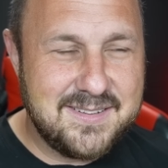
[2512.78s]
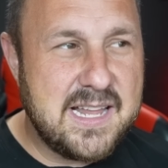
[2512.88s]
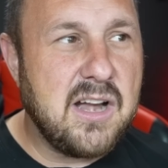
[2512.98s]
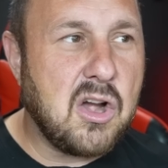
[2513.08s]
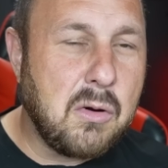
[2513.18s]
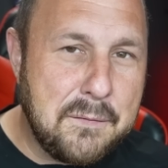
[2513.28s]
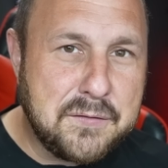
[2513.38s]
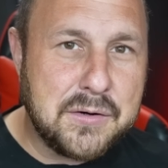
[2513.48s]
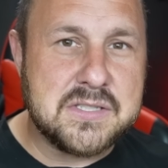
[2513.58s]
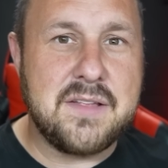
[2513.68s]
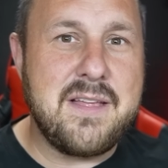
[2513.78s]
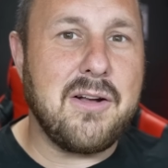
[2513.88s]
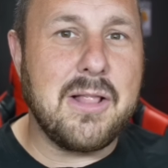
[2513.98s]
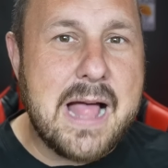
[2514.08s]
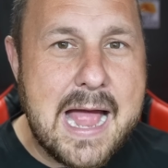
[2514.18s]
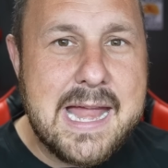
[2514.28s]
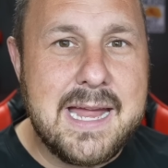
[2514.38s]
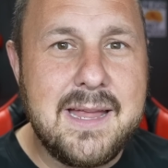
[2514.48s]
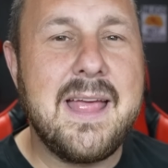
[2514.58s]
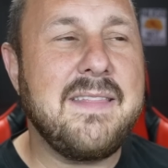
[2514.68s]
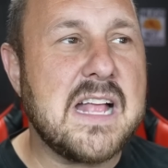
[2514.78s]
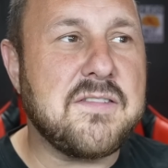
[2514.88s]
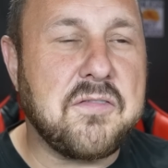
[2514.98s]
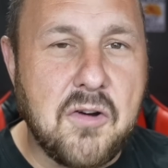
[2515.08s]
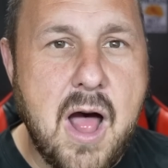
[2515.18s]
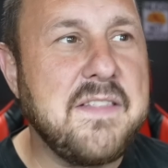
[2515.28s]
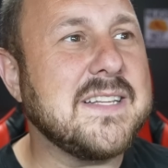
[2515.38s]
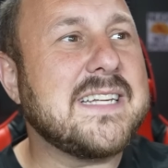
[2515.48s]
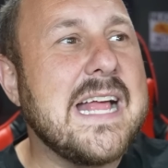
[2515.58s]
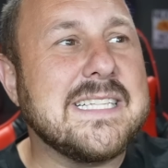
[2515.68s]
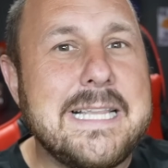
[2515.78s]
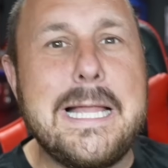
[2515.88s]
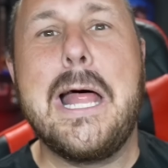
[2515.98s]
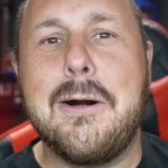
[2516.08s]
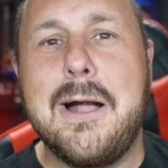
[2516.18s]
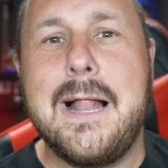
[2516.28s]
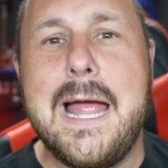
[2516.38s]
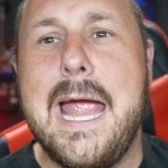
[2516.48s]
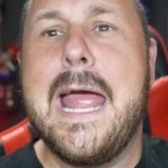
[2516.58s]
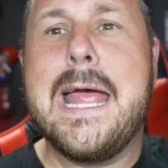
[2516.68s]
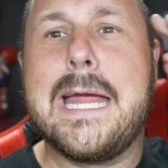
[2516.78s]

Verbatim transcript: They're grifters. They're lying. That's fraud. This guy's literally